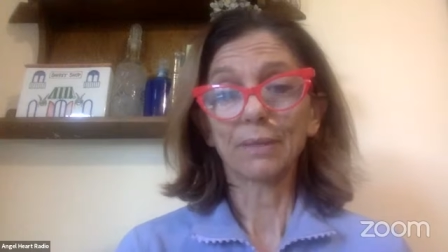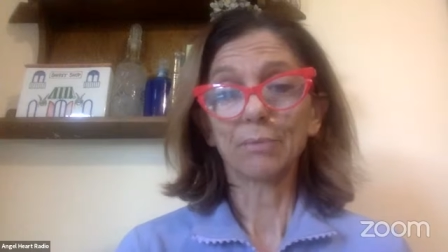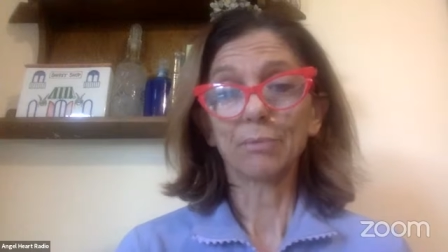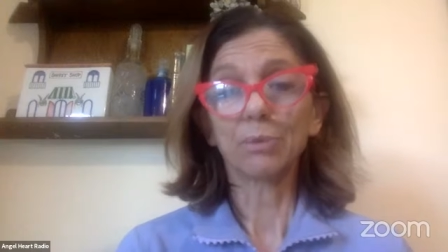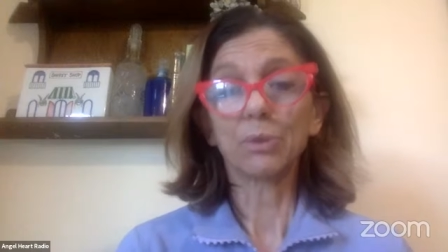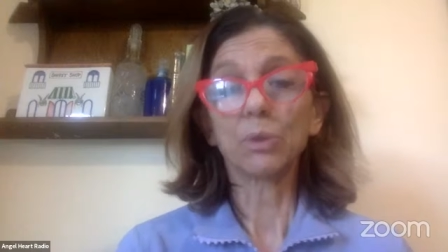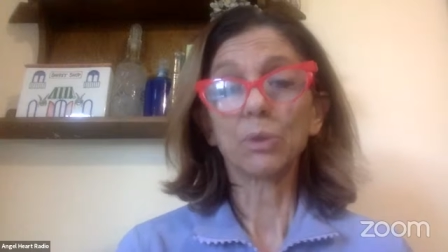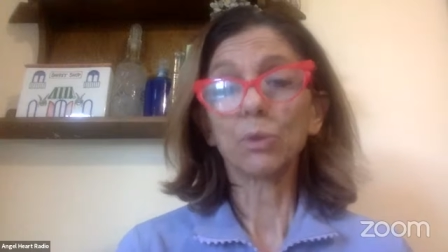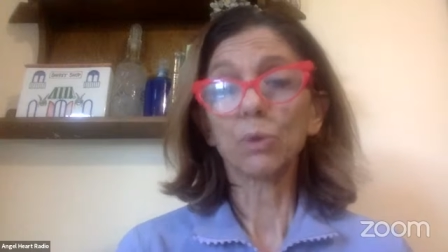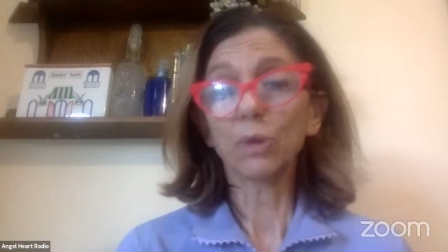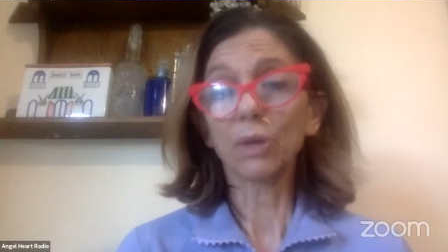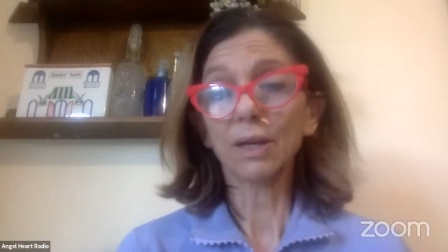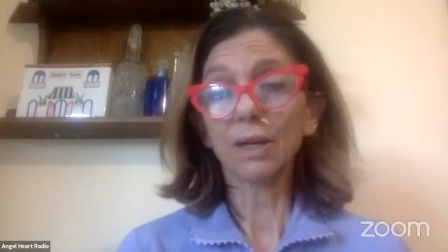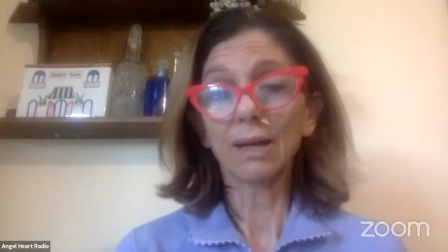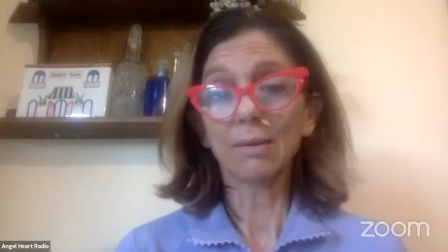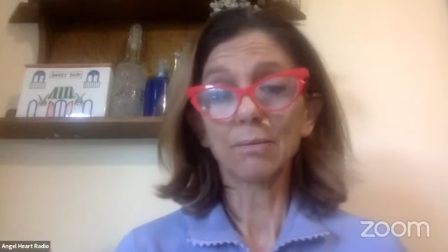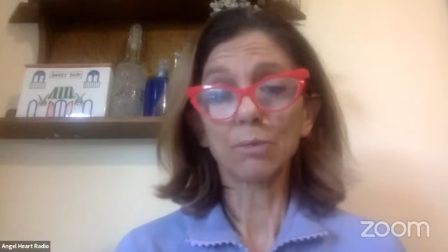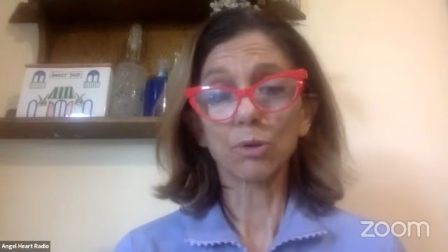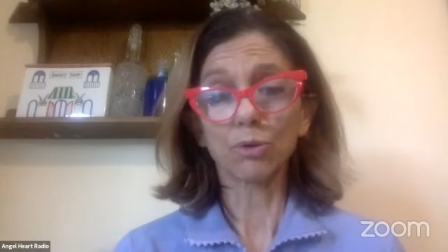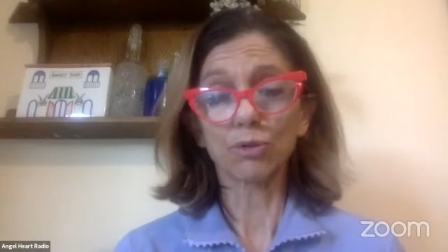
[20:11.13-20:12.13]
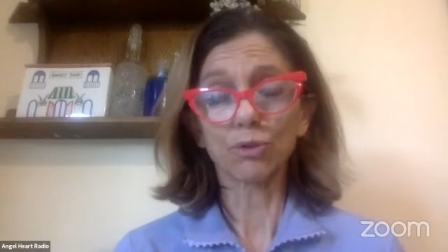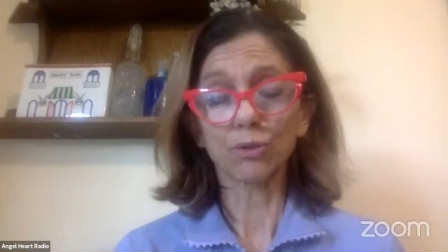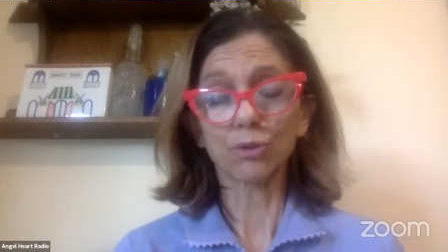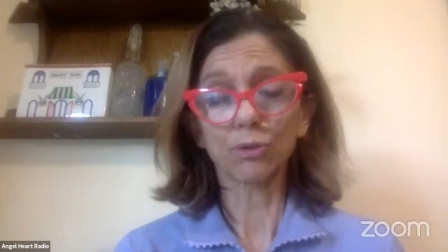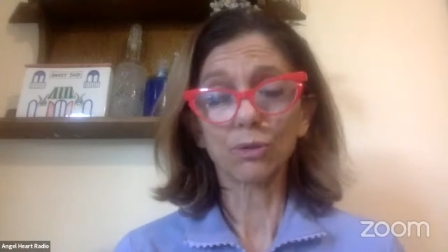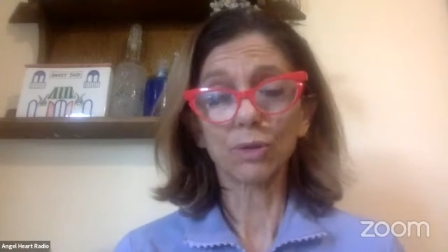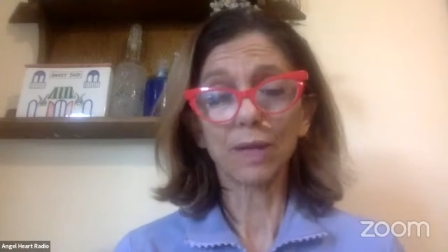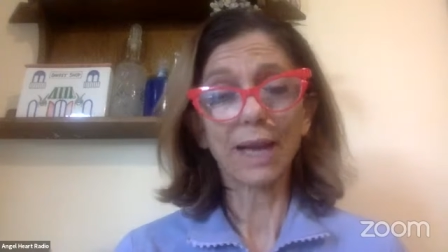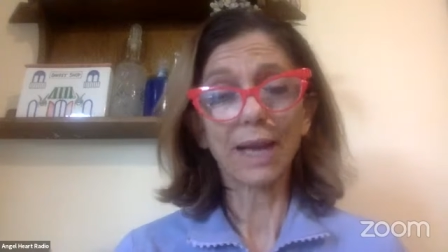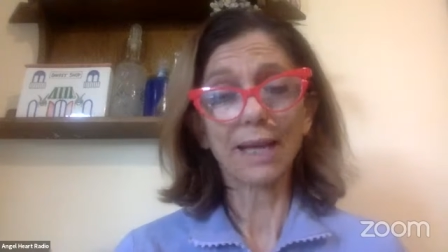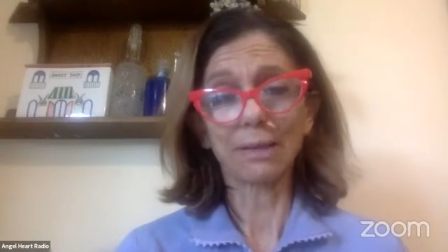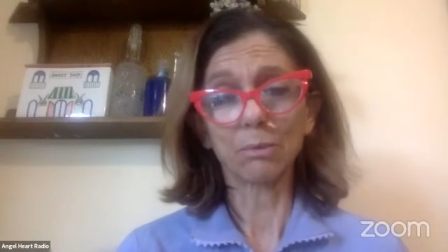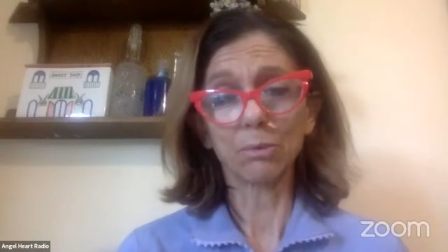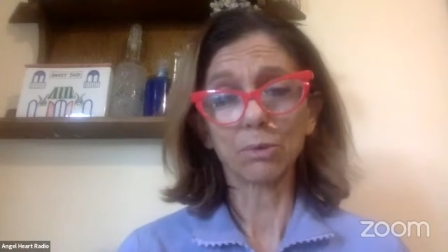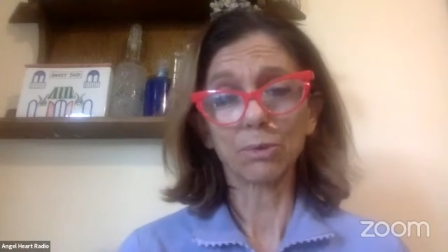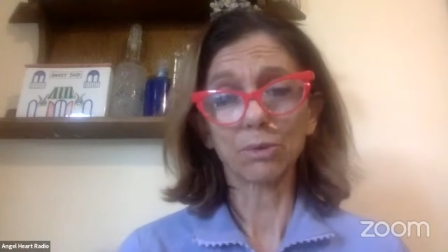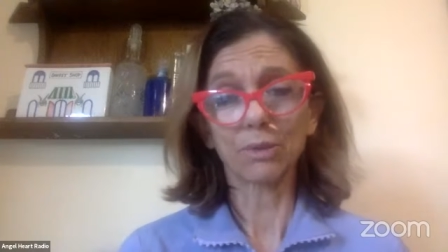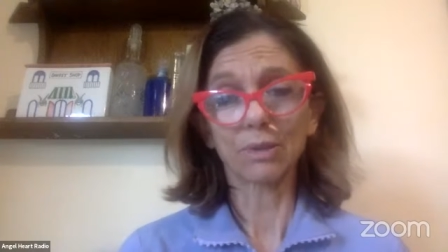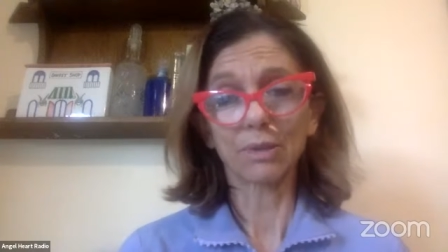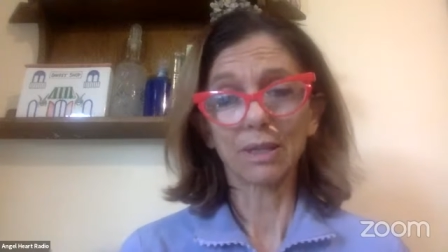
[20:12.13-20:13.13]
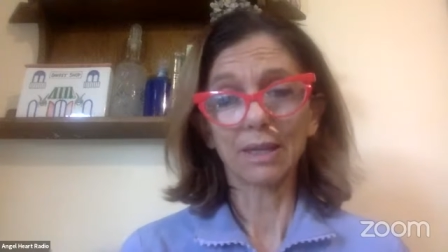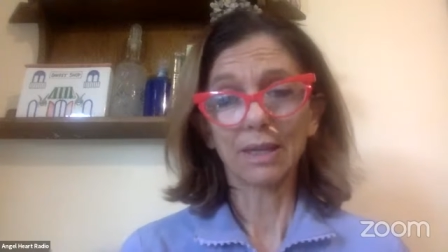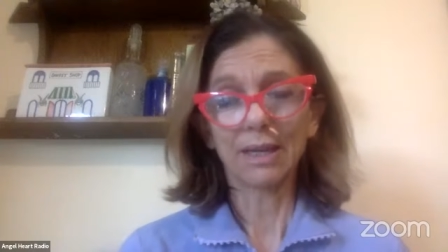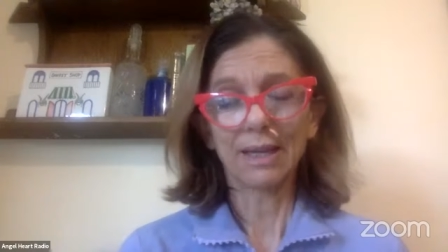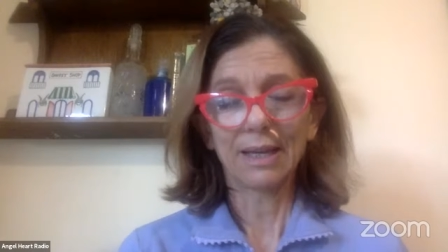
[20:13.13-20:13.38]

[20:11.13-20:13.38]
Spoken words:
pure emotional animals.